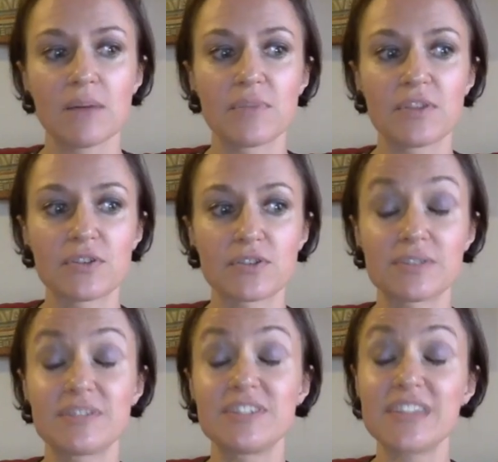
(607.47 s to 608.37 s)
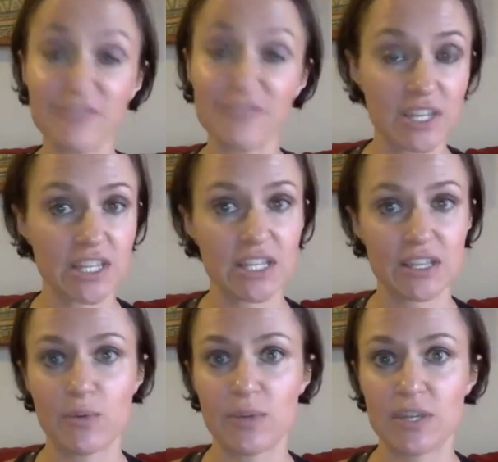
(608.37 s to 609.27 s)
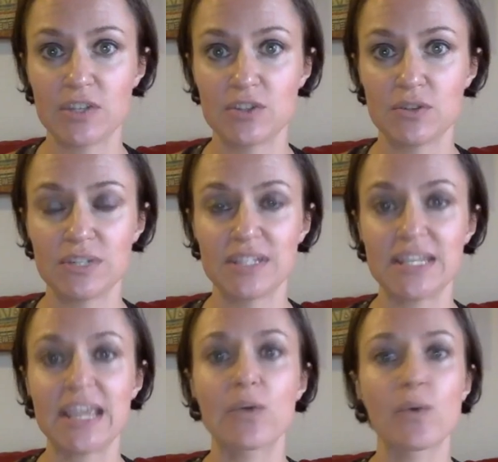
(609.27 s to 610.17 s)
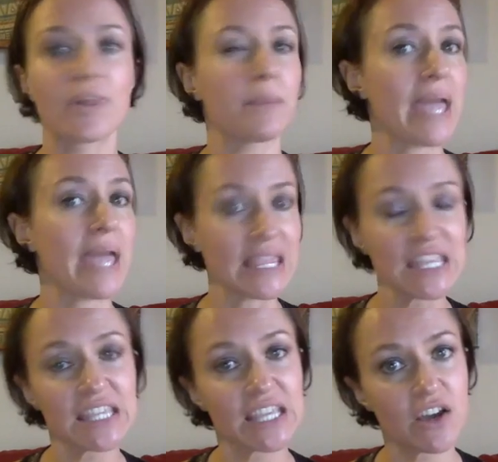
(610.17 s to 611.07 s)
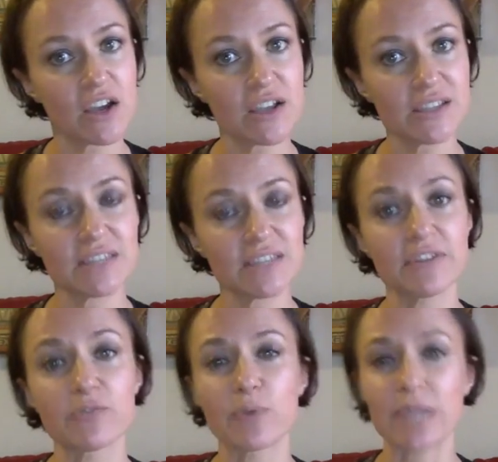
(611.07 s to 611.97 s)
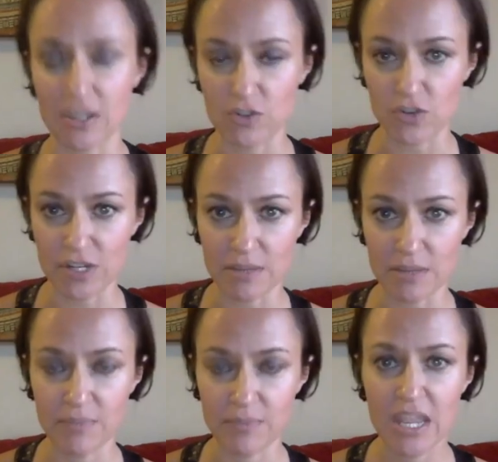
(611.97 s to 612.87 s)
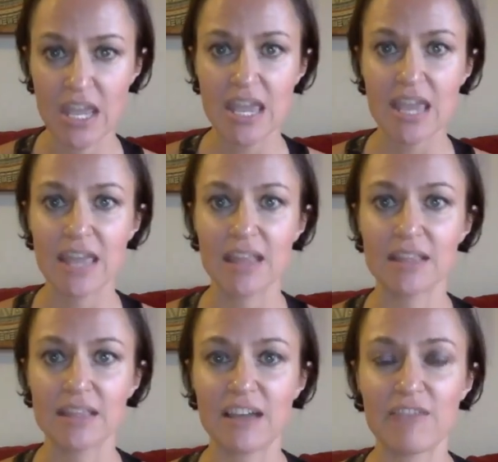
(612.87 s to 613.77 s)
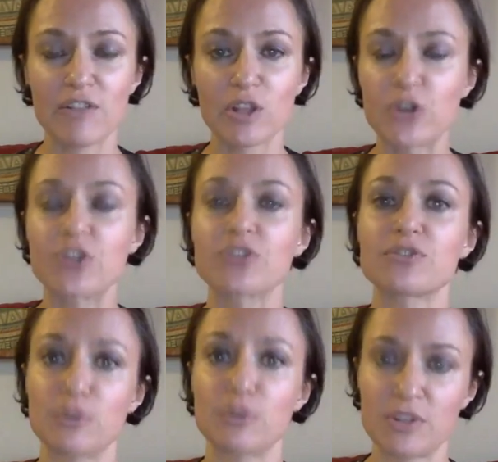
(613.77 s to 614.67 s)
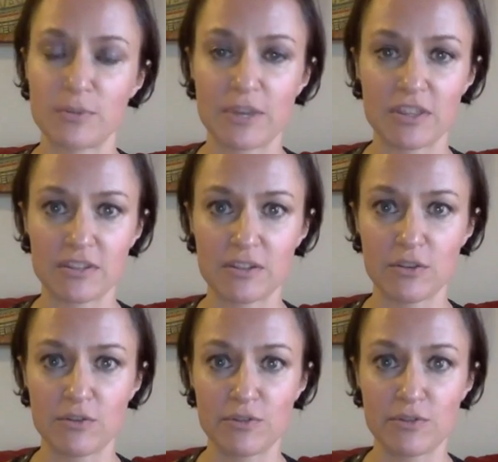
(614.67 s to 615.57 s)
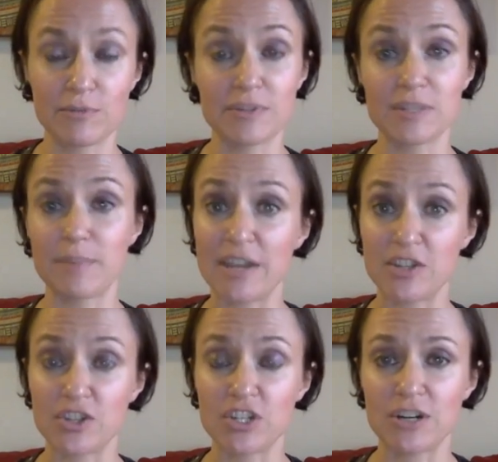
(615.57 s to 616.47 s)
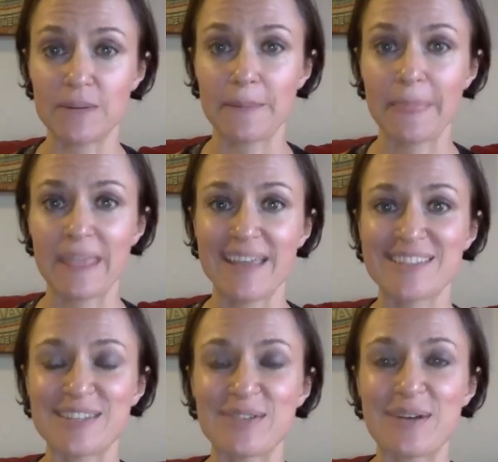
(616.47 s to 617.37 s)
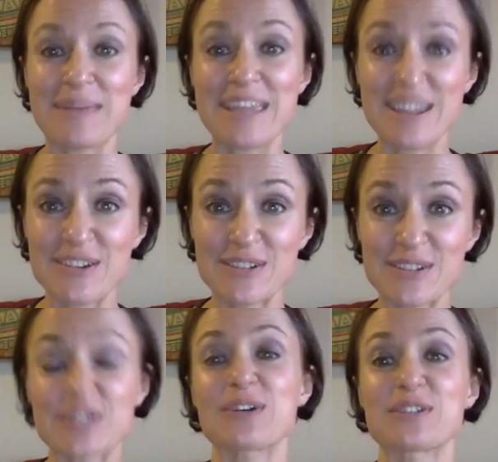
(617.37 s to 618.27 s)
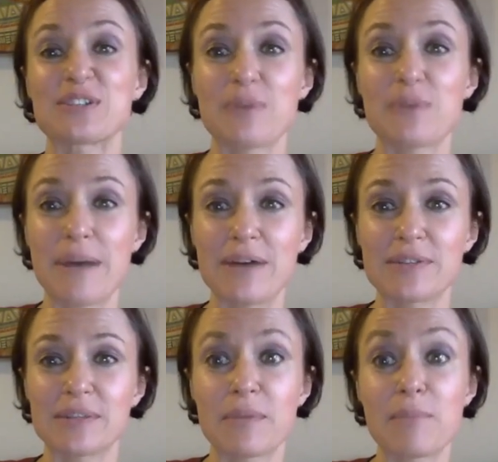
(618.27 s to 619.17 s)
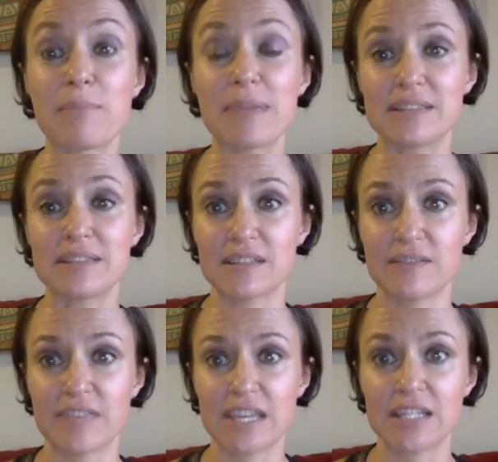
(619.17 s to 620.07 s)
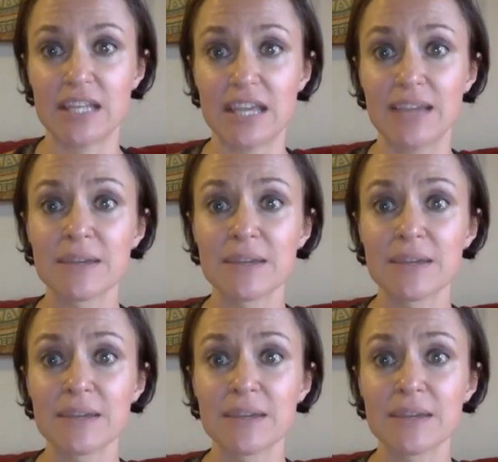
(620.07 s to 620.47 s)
There's definitely a lot we can do to take away the pain that they cause, even if we can't shrink them. And I've learned so much about this over this past year. And so I'm here to talk to you about some of the basics of that today.